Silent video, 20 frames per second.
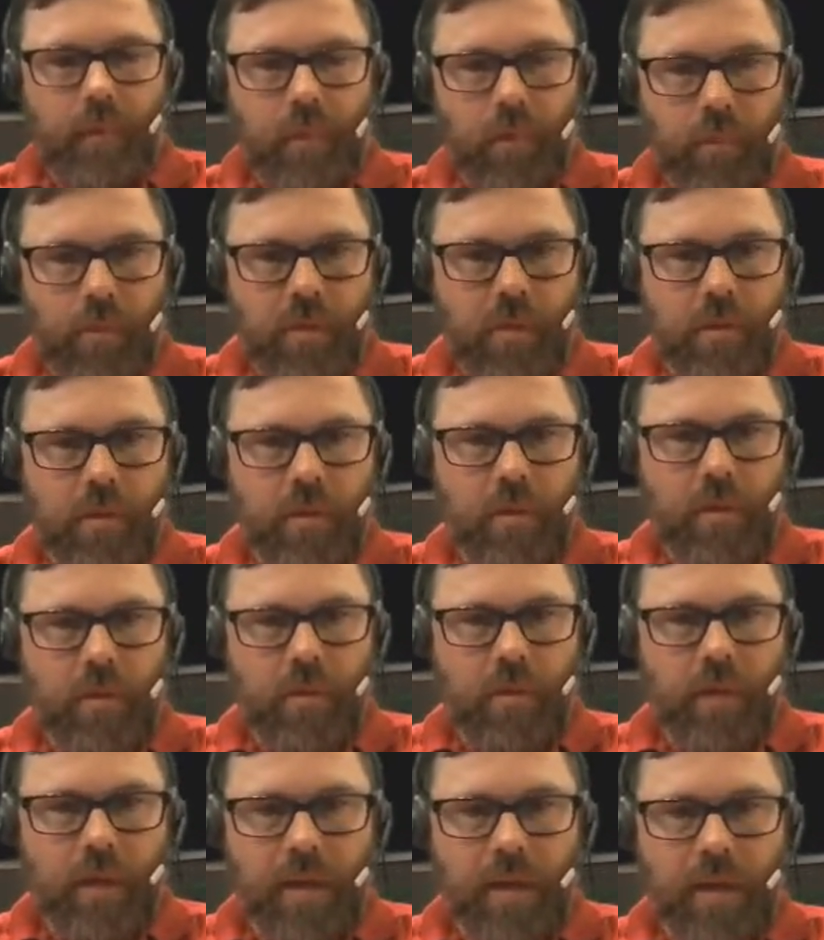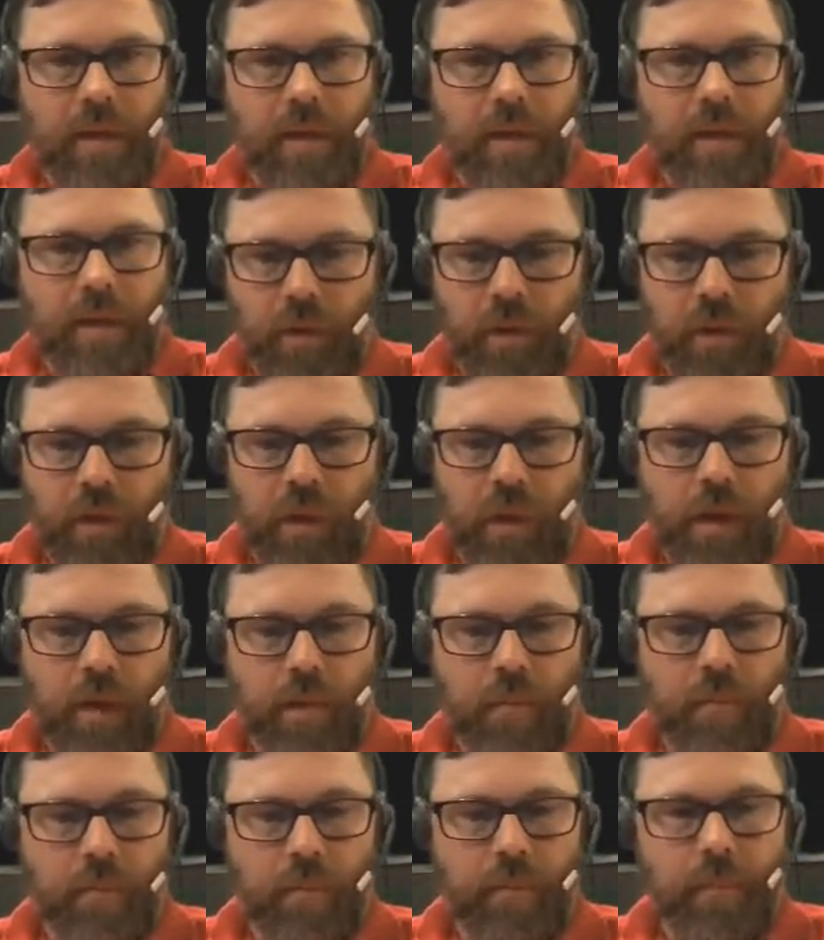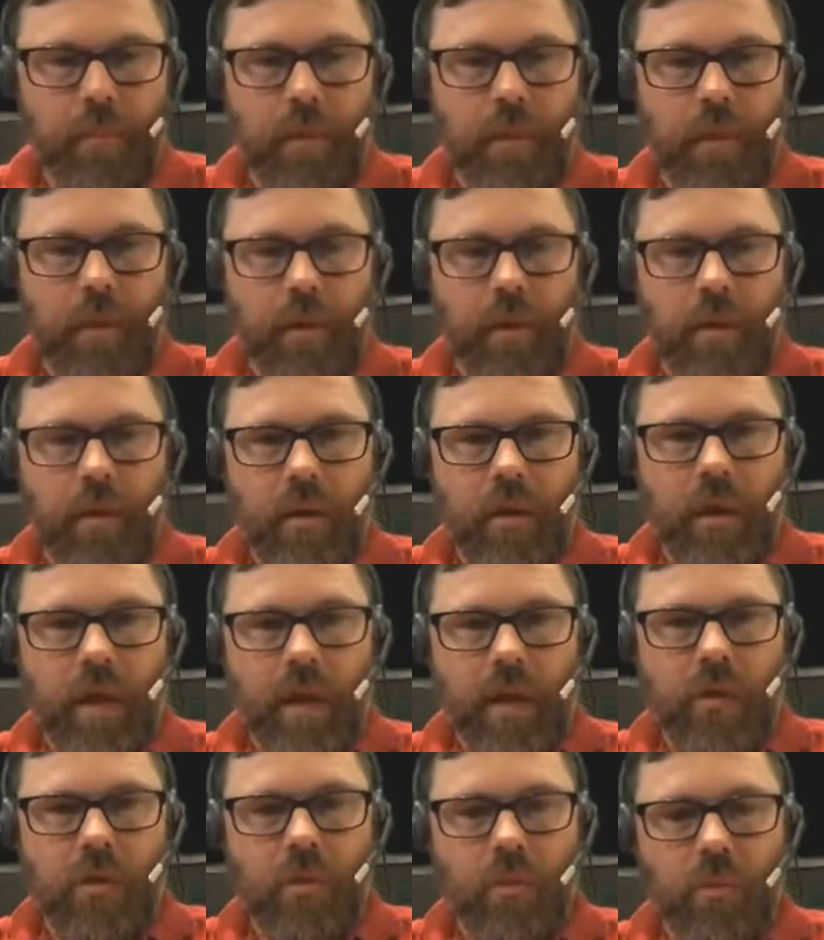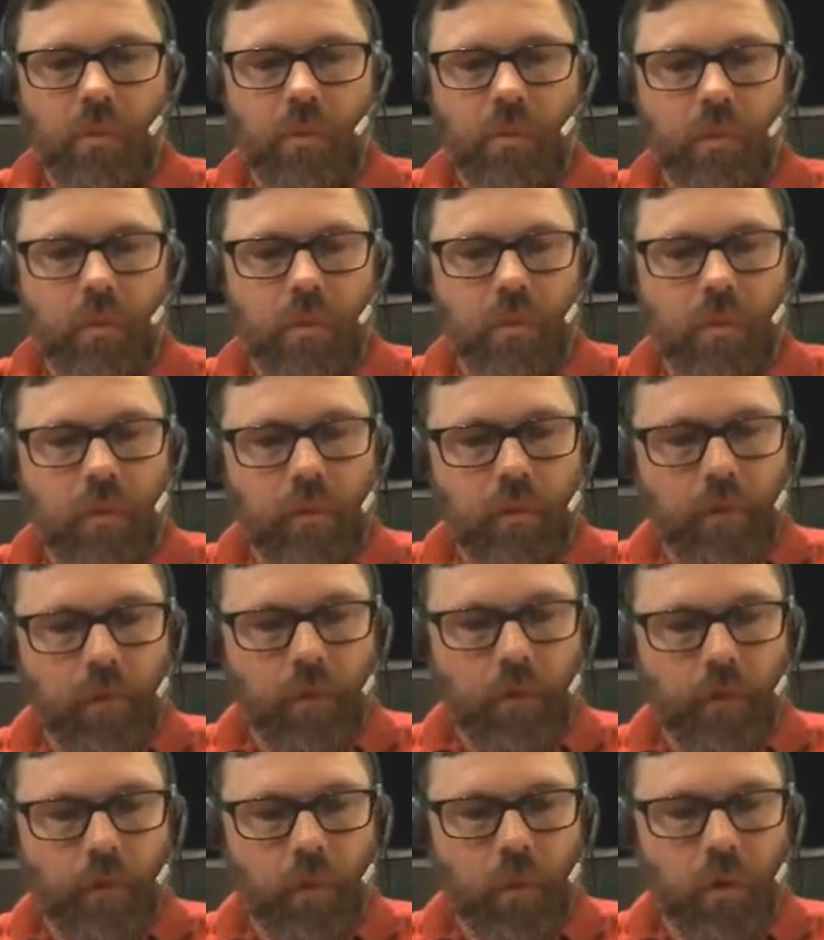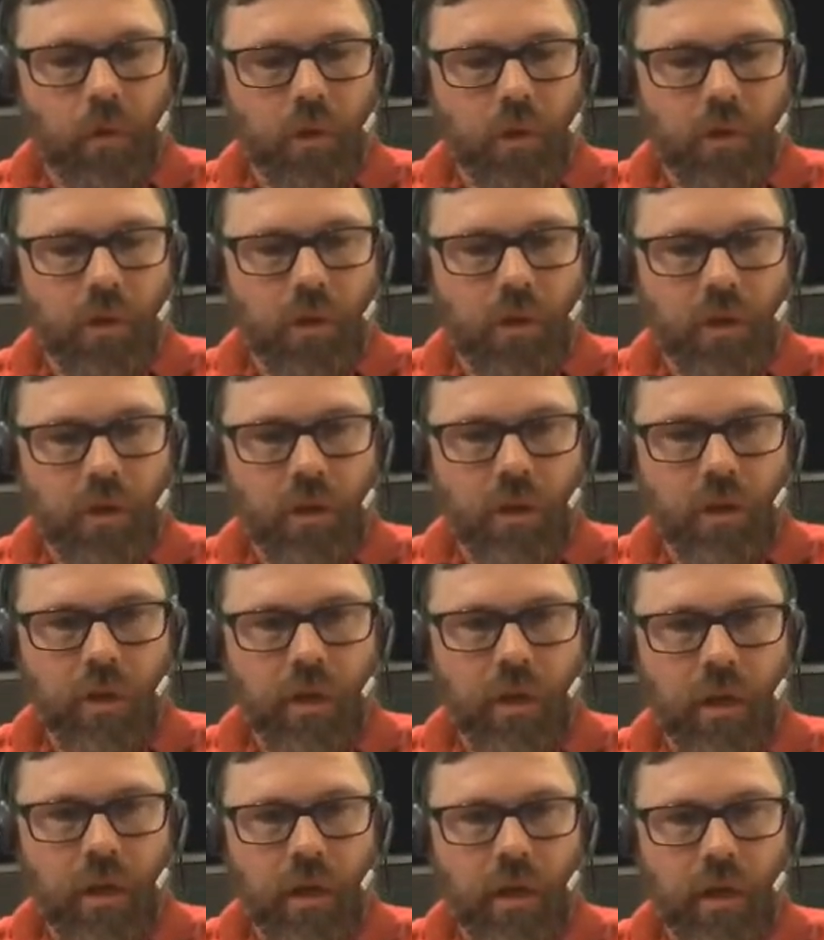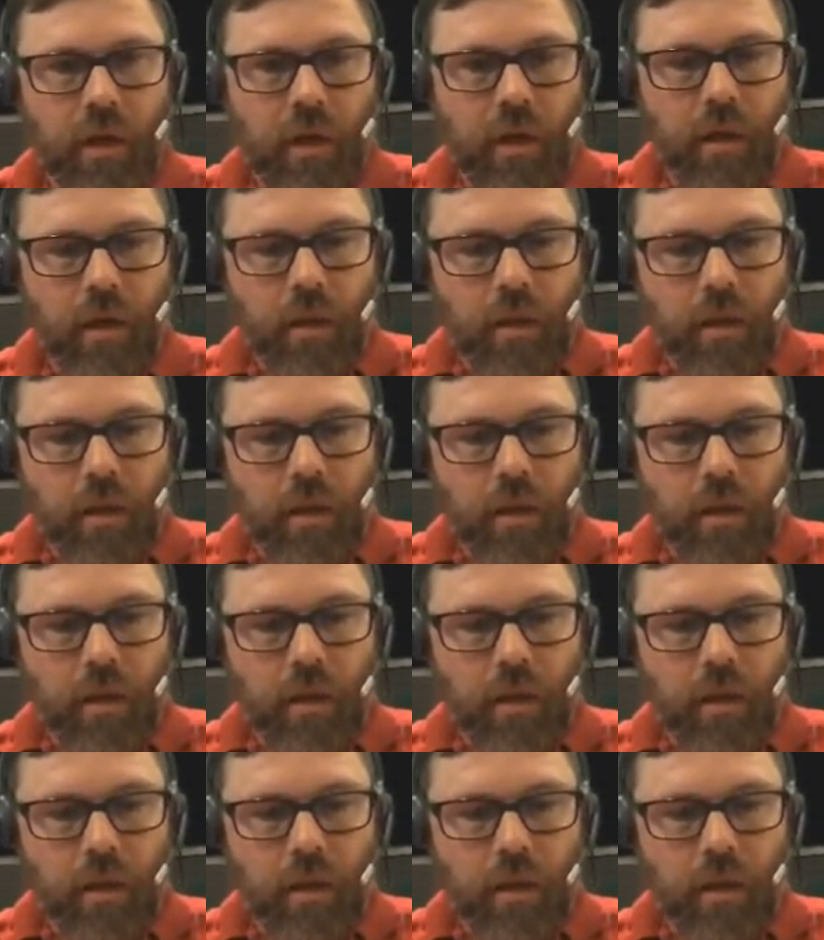Oops, I have to put the actual folder structure in there.